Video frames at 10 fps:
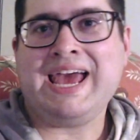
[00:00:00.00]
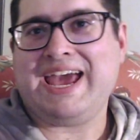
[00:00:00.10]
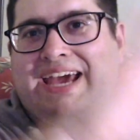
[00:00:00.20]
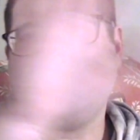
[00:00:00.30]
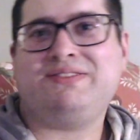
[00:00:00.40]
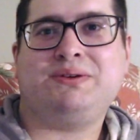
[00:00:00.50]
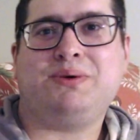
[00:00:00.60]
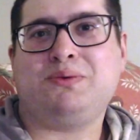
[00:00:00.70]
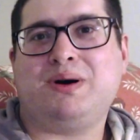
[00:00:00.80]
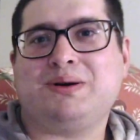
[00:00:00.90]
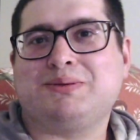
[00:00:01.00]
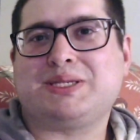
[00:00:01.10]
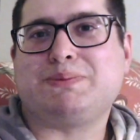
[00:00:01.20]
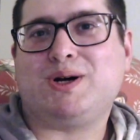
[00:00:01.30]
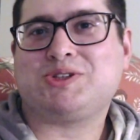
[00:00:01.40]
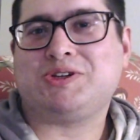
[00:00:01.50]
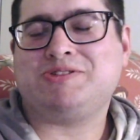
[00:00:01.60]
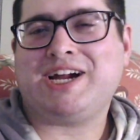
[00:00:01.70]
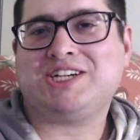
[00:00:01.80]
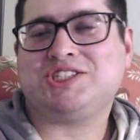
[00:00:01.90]
Hey everyone, welcome to Small Screen
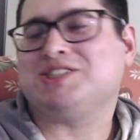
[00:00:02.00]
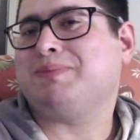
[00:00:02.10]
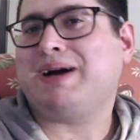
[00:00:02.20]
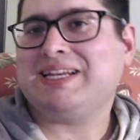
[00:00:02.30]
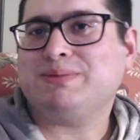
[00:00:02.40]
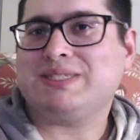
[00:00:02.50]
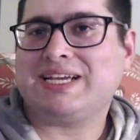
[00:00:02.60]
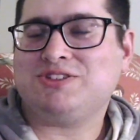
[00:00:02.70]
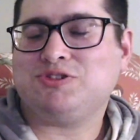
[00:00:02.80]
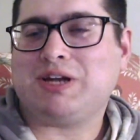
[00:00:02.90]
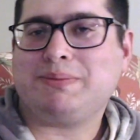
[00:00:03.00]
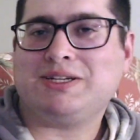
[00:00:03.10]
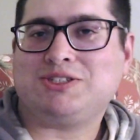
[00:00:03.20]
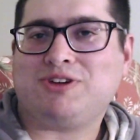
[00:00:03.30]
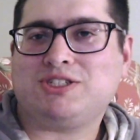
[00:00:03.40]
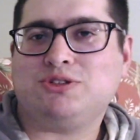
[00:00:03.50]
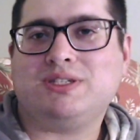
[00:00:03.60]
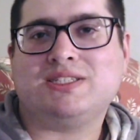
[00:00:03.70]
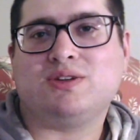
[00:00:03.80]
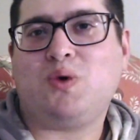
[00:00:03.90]
Reactions. My name is Andrew and I'm here to react to
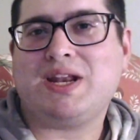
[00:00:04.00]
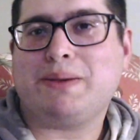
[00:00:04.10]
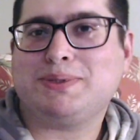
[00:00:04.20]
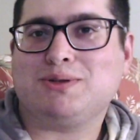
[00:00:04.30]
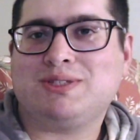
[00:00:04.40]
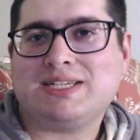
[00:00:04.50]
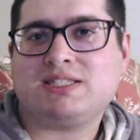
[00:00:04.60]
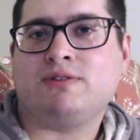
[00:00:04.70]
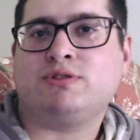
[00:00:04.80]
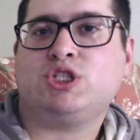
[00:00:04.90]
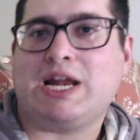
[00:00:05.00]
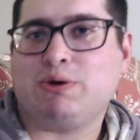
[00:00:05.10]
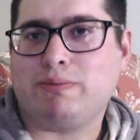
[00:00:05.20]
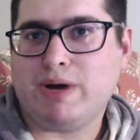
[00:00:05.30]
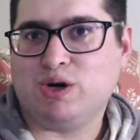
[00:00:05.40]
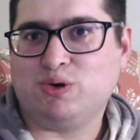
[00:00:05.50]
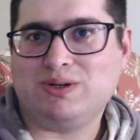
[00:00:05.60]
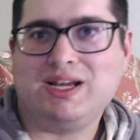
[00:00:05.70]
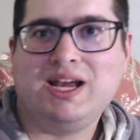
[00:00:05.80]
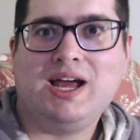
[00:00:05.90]
Season 1, Episode 6 of Shadow and
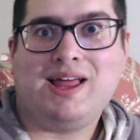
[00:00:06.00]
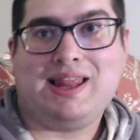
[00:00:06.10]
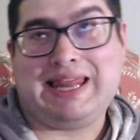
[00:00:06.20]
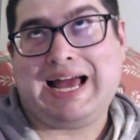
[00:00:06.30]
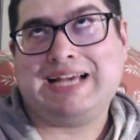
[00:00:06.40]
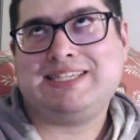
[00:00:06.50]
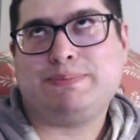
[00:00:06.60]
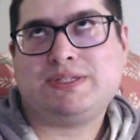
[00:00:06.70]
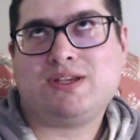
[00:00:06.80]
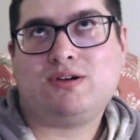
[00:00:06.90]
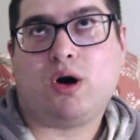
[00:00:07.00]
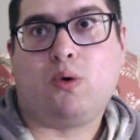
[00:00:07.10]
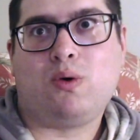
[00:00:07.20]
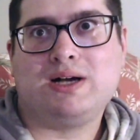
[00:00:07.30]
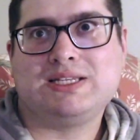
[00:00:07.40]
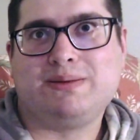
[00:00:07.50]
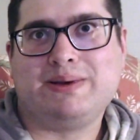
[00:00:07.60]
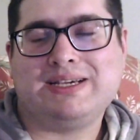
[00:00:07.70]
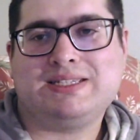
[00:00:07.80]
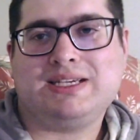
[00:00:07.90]
Bone. Last episode was
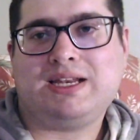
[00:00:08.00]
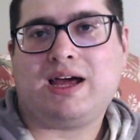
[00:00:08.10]
amazing.